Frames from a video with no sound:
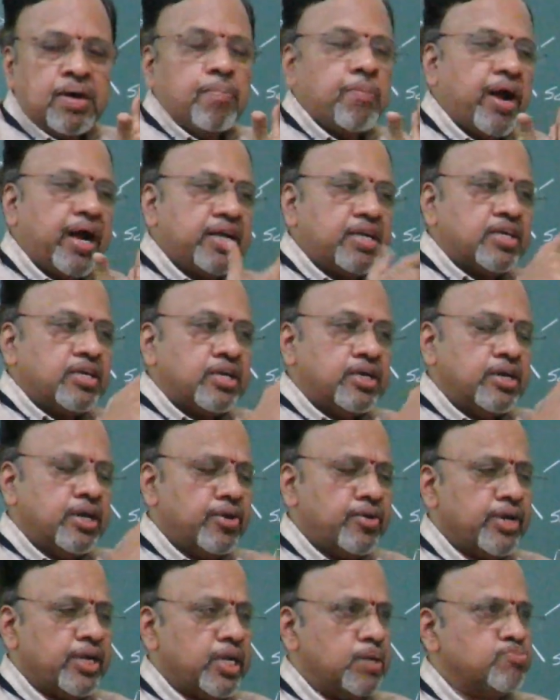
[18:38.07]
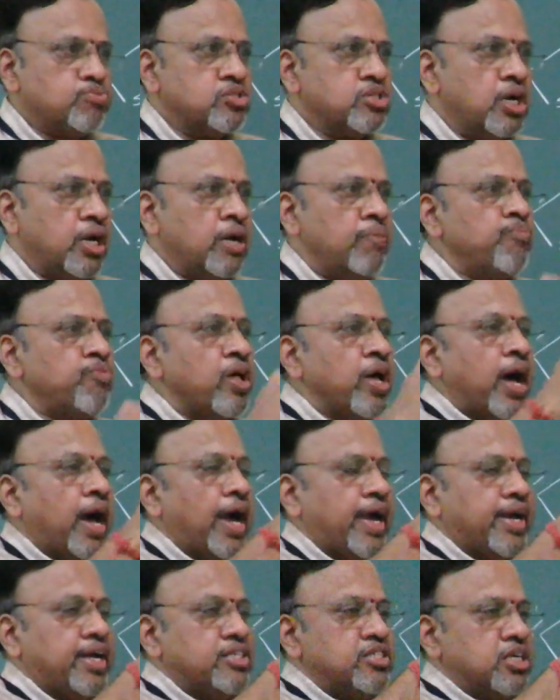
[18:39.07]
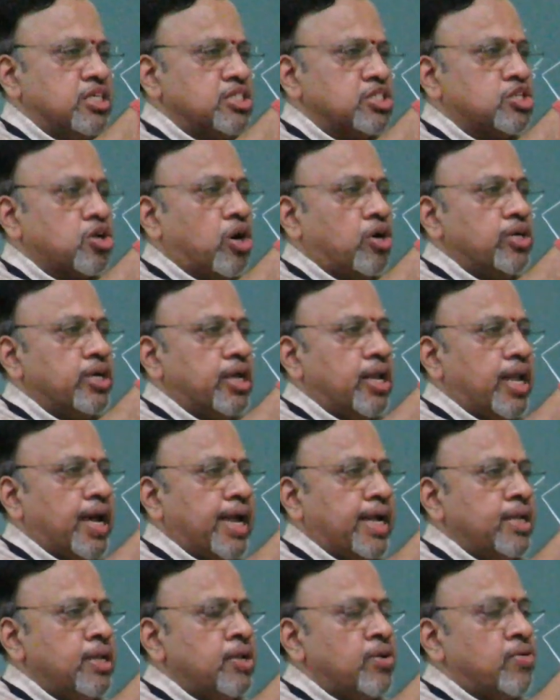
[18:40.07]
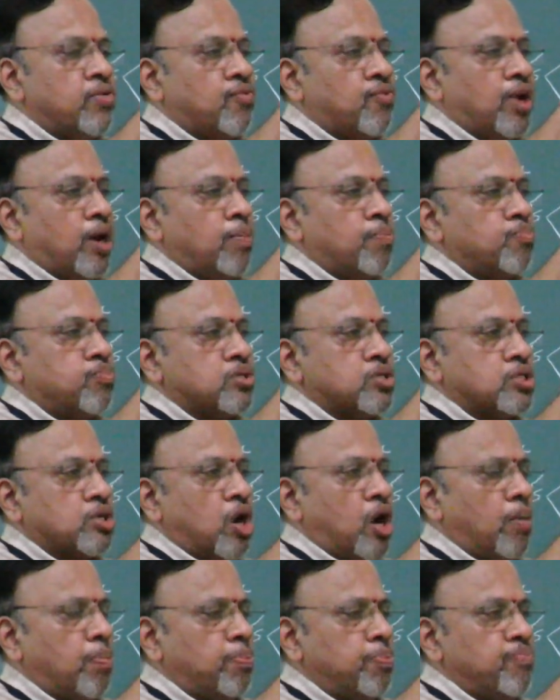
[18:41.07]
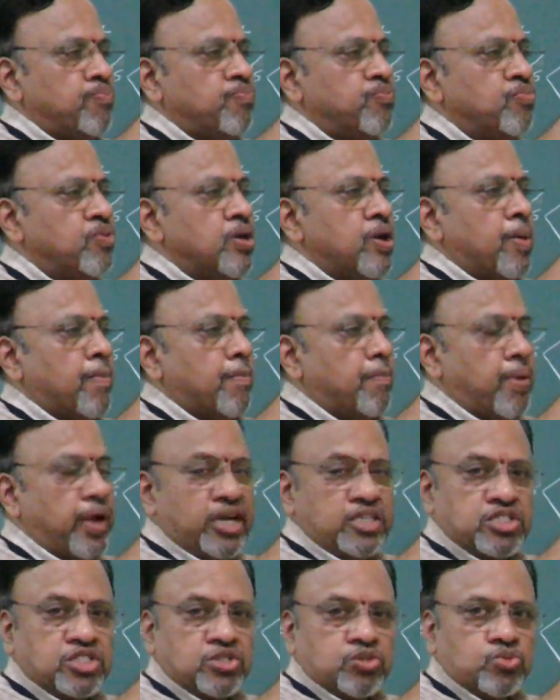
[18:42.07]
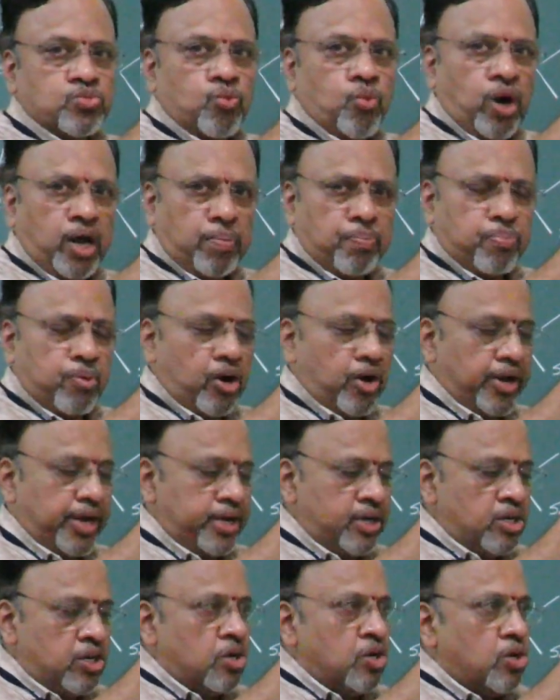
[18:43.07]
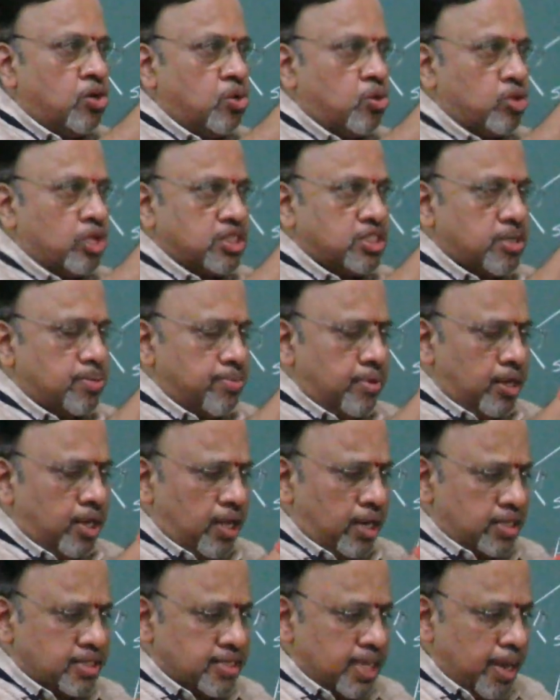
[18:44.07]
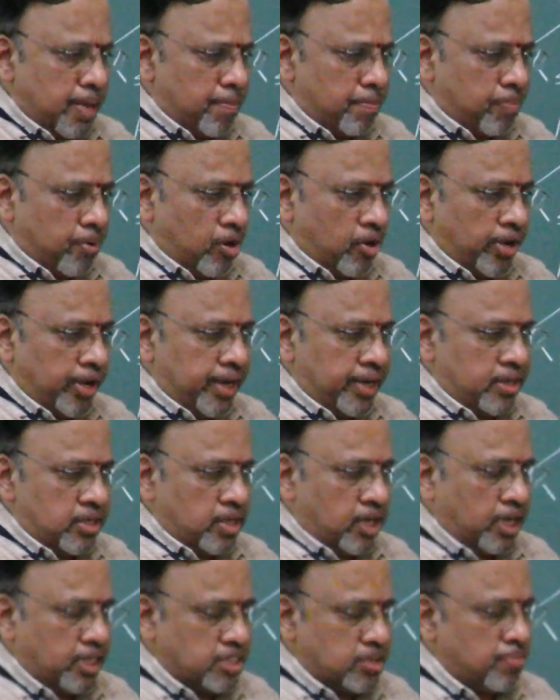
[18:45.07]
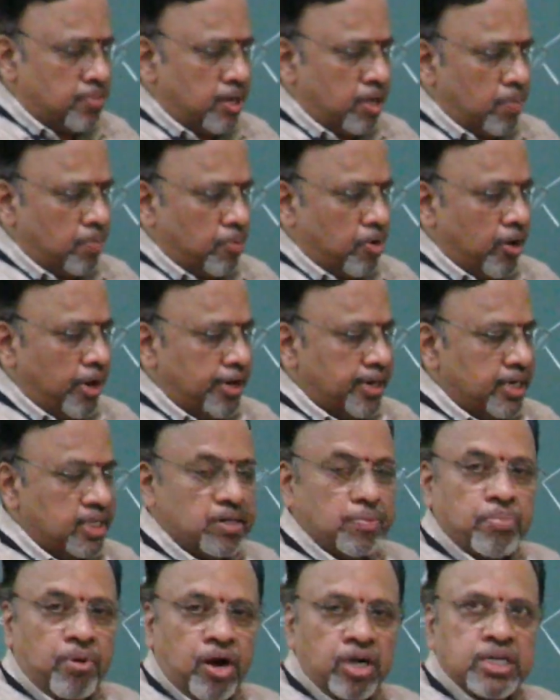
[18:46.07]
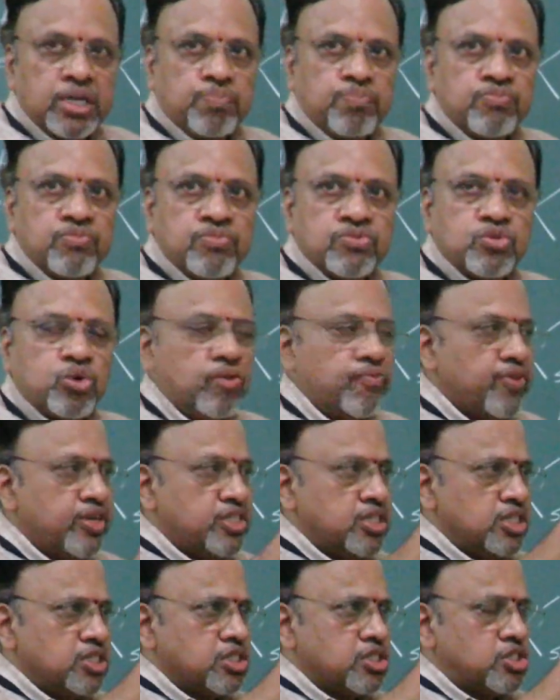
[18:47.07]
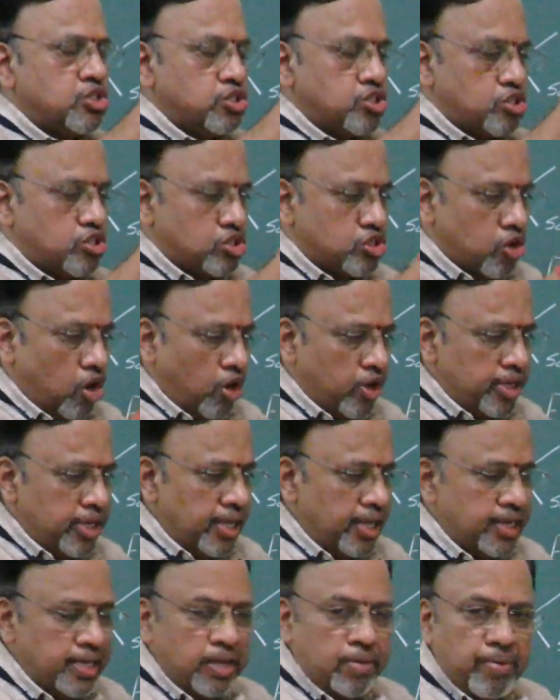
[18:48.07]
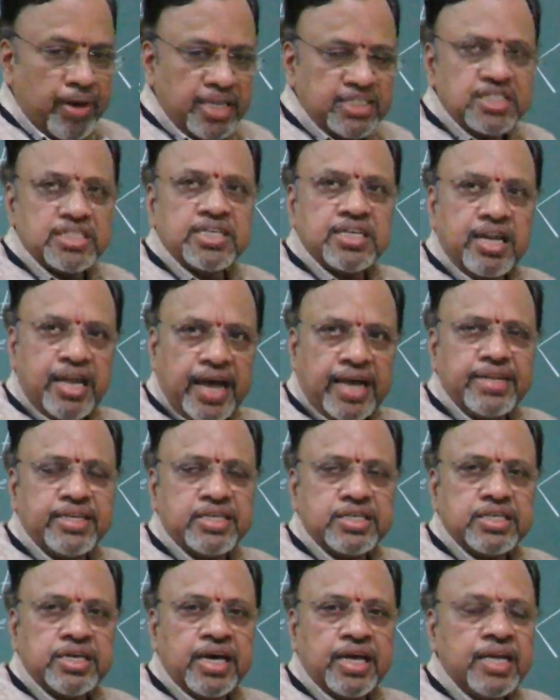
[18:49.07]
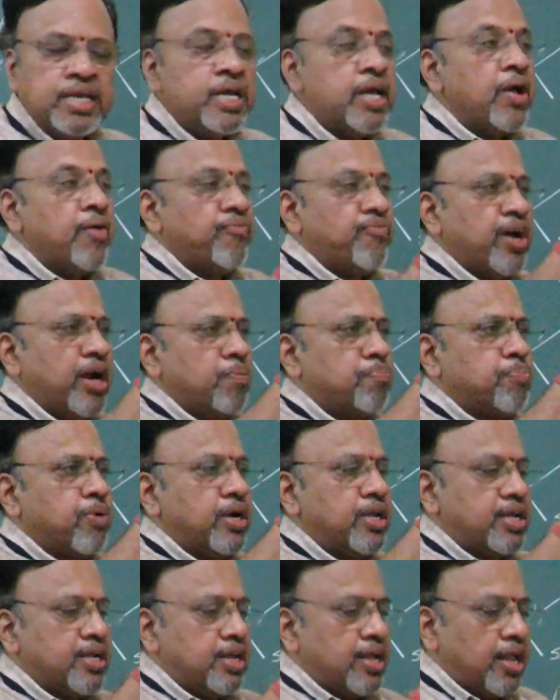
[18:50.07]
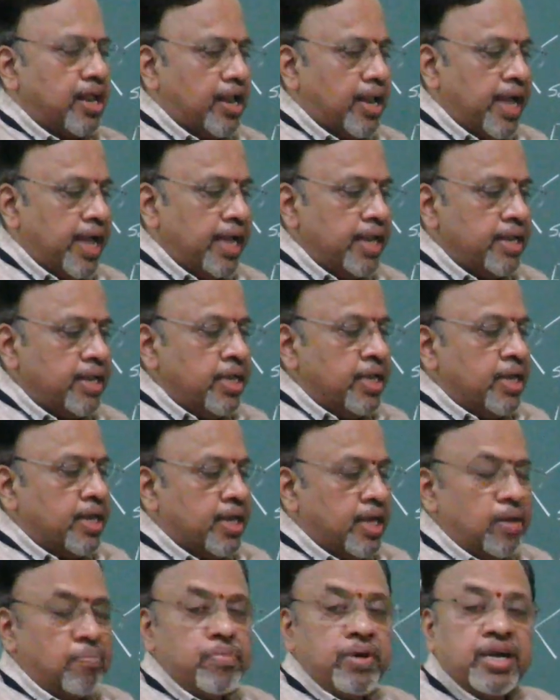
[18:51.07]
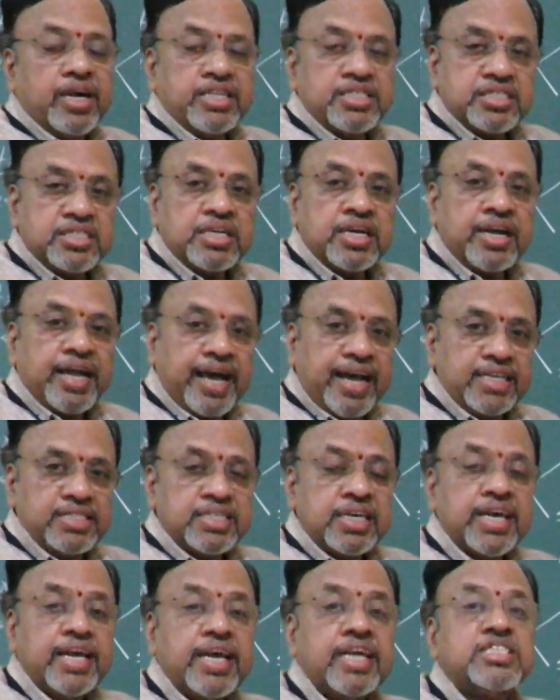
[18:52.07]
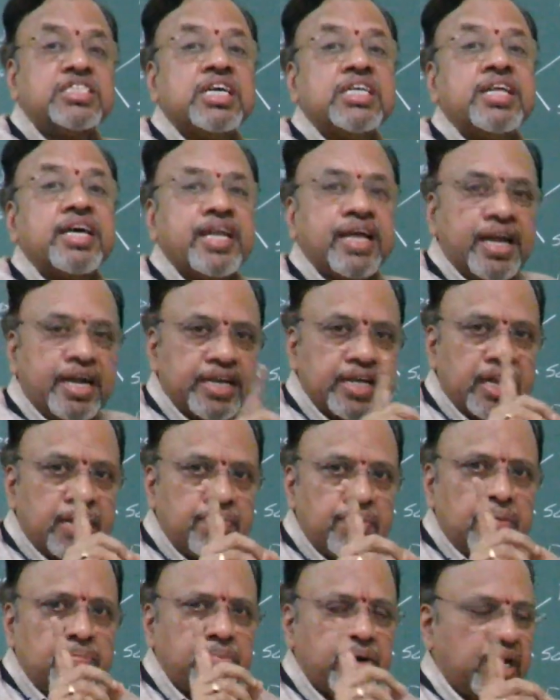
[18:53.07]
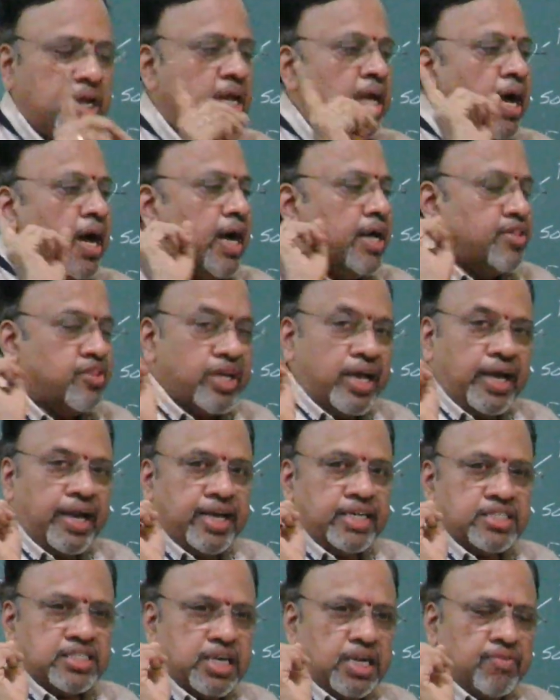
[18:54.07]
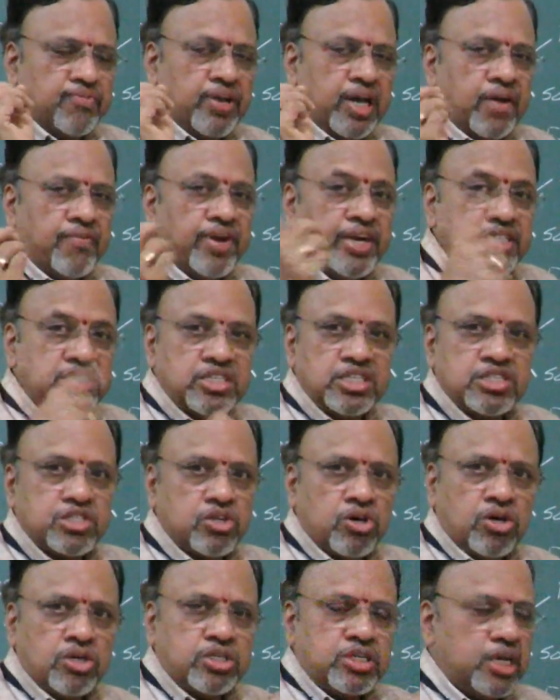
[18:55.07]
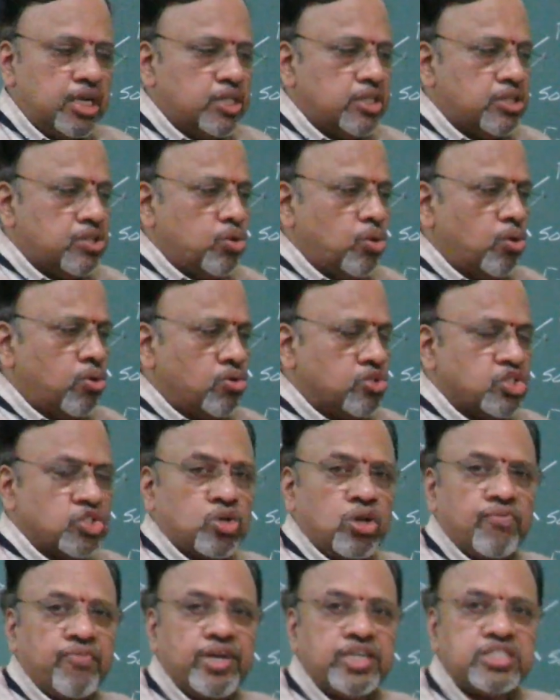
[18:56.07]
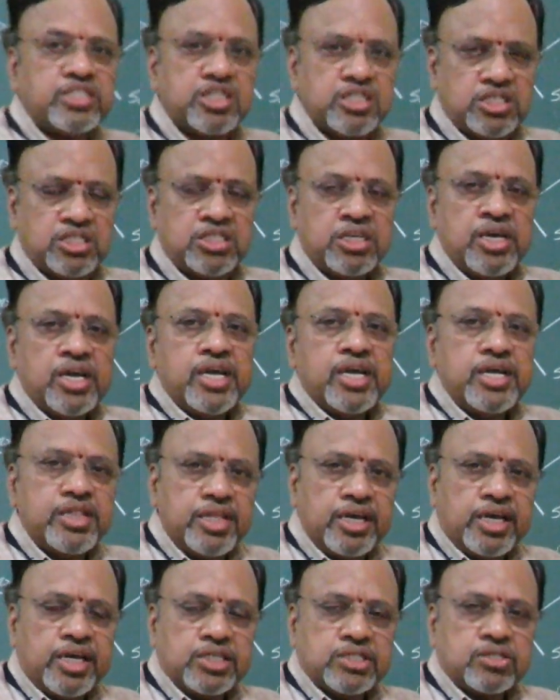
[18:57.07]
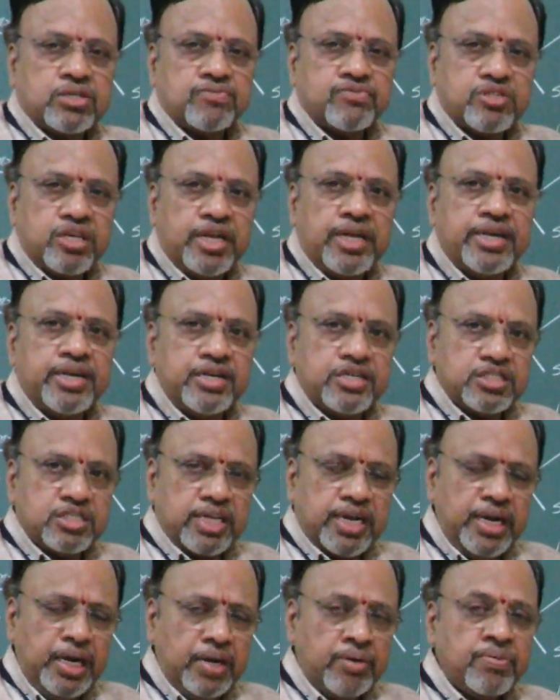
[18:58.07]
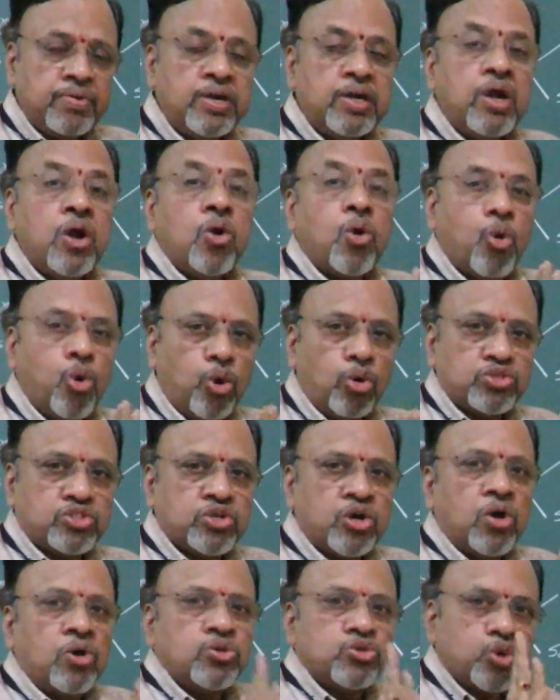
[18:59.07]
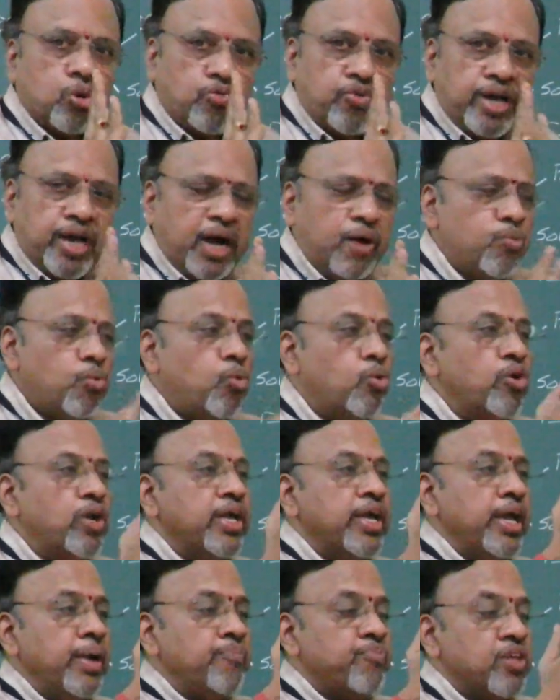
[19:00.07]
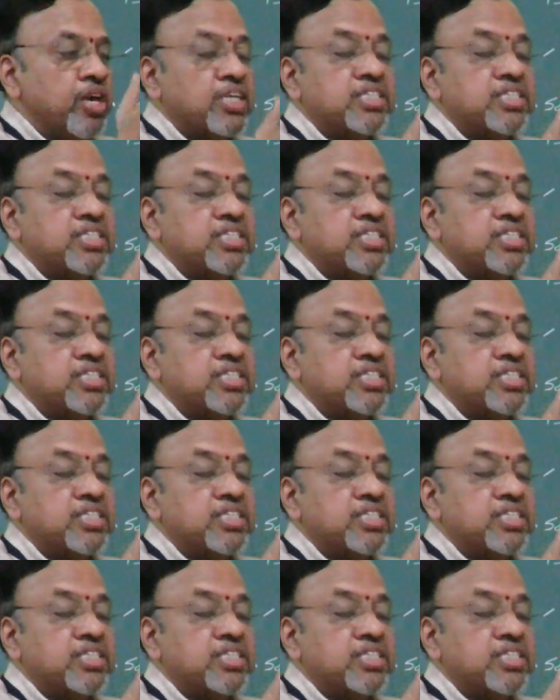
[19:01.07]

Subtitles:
But here you can observe, I can just draw a line from top base one point to the same point or a similar point at the bottom. So if I just draw an imaginary line here, that particular line can be considered as a generator. Remember, there I said we have edges. Now here no question of edges in the case of cylinders and cones. So we have only